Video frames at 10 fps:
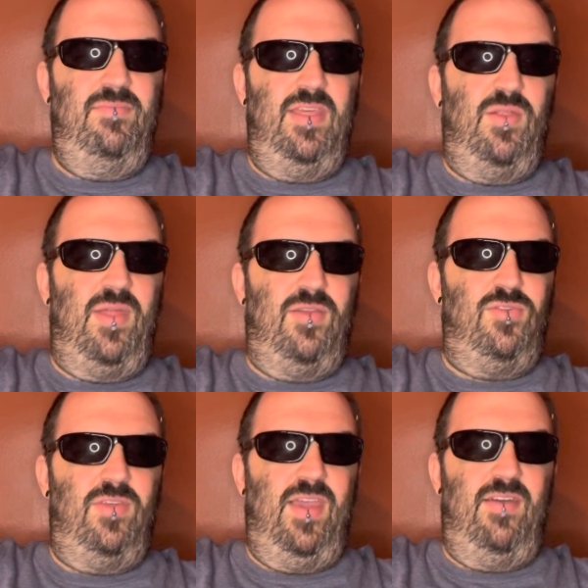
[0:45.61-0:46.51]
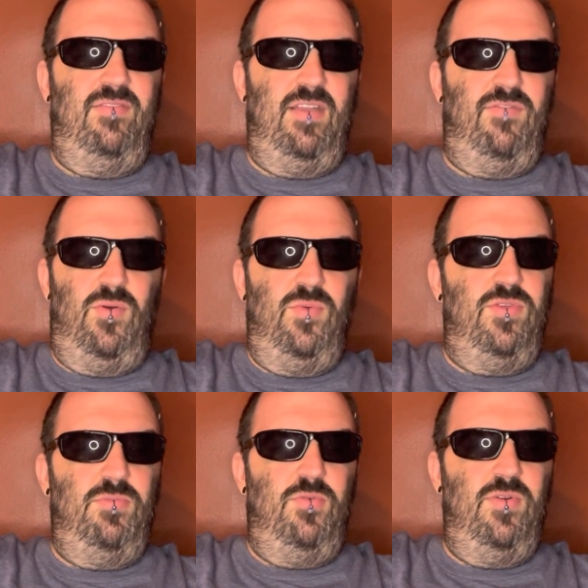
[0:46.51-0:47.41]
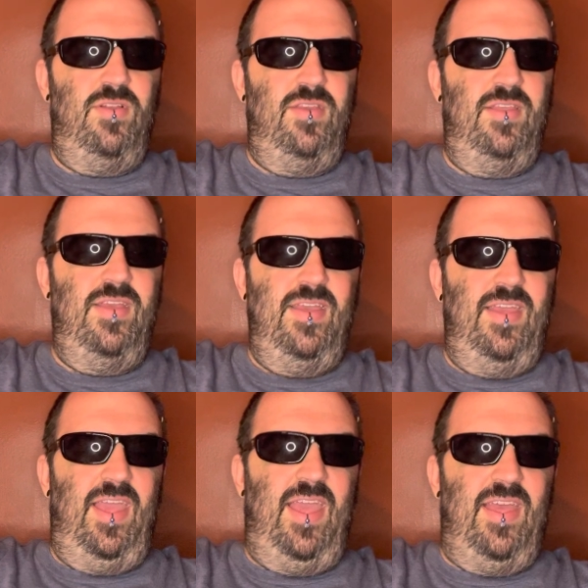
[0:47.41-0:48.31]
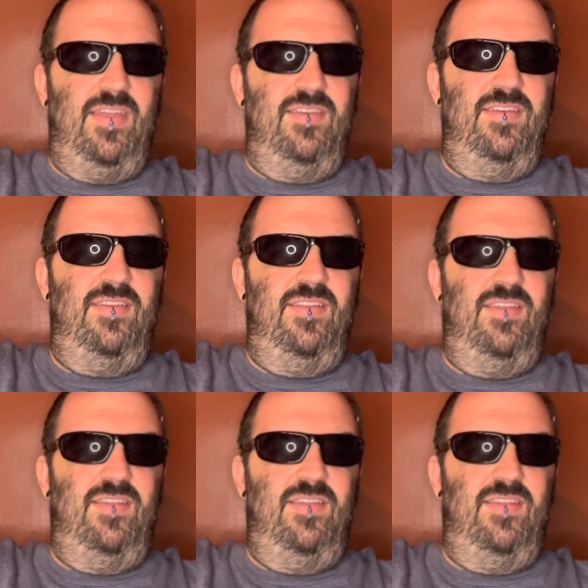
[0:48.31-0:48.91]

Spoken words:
They don't actually have like phone support, and